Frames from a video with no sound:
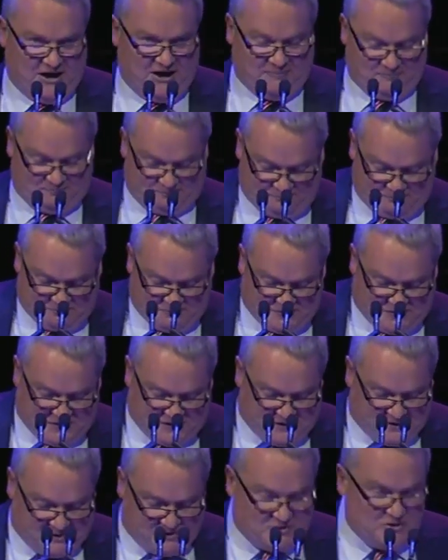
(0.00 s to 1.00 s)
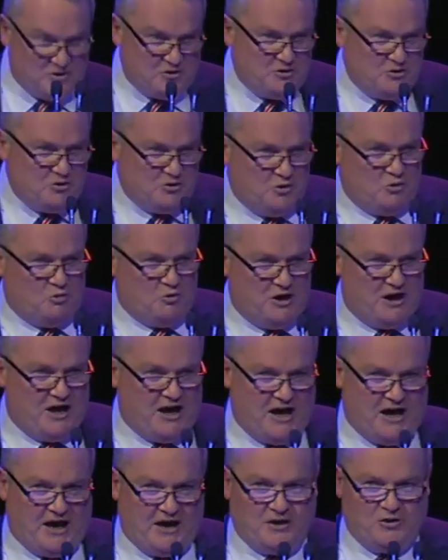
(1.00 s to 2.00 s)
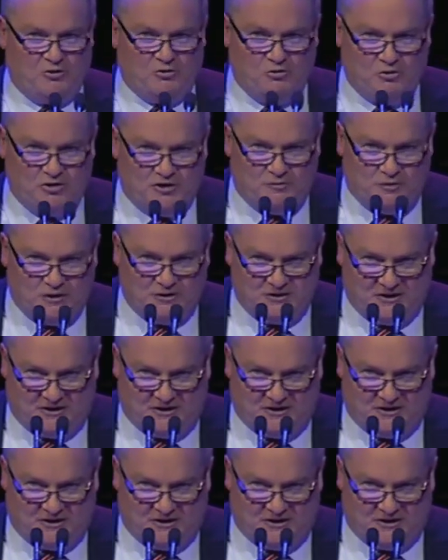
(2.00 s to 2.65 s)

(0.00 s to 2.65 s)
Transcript: think of affectionately these days as the fun police,